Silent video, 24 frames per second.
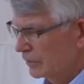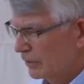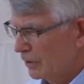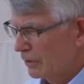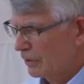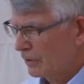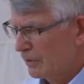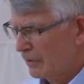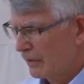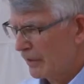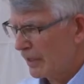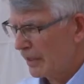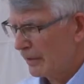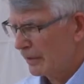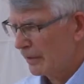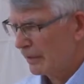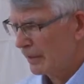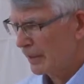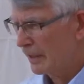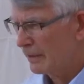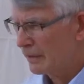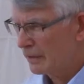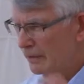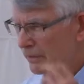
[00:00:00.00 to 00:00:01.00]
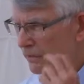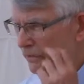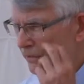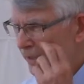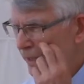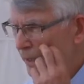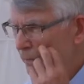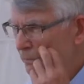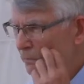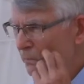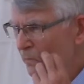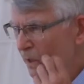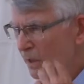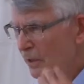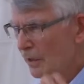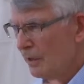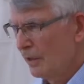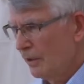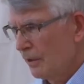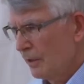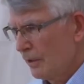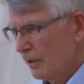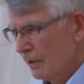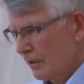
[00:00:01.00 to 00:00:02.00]
so they had a dream
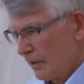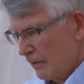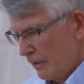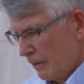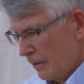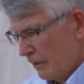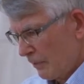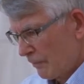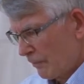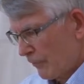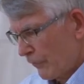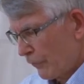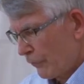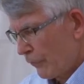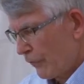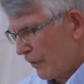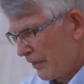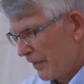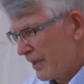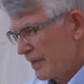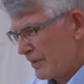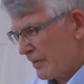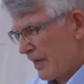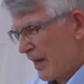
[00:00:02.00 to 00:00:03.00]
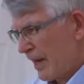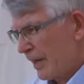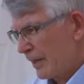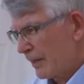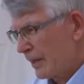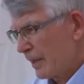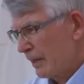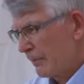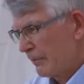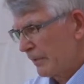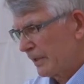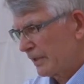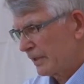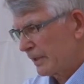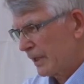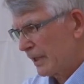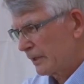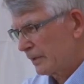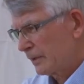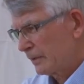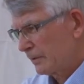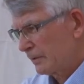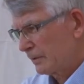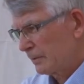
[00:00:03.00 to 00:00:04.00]
for this area, which
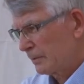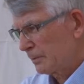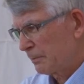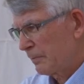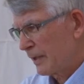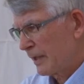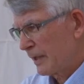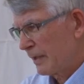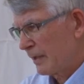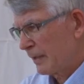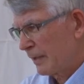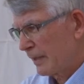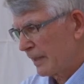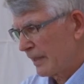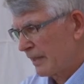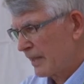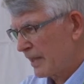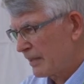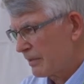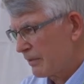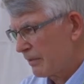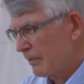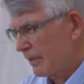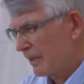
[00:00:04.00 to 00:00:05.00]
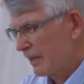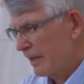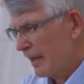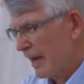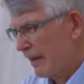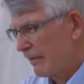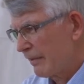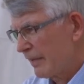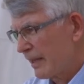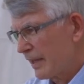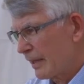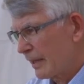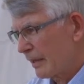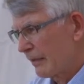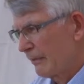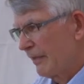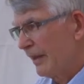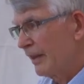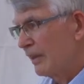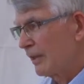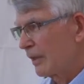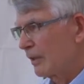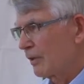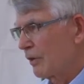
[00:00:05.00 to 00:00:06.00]
has been an industrial area and
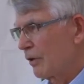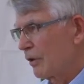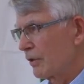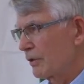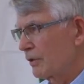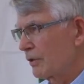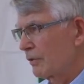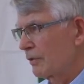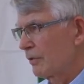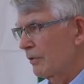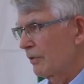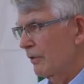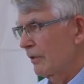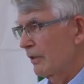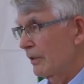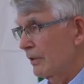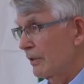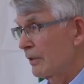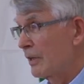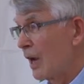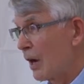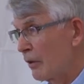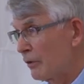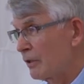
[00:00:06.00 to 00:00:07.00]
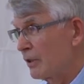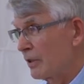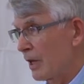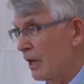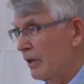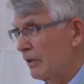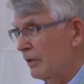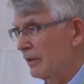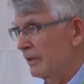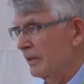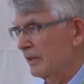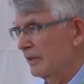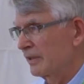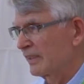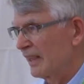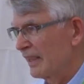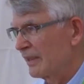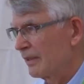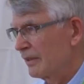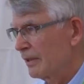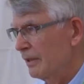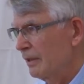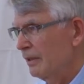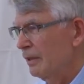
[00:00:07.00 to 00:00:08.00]
very close to the downtown
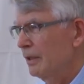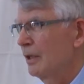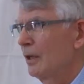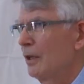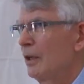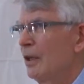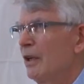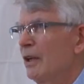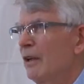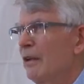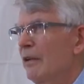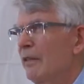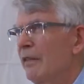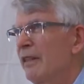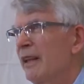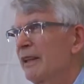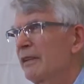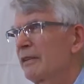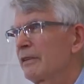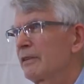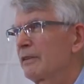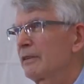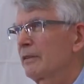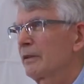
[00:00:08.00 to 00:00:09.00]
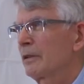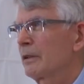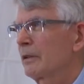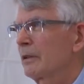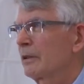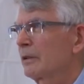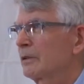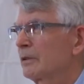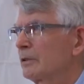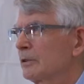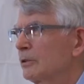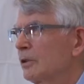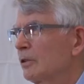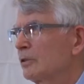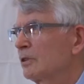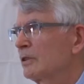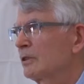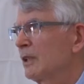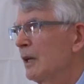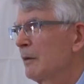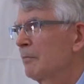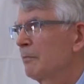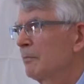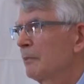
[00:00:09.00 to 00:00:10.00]
center, that so
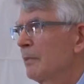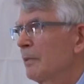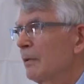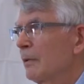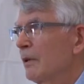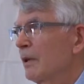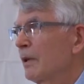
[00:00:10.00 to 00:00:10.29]
some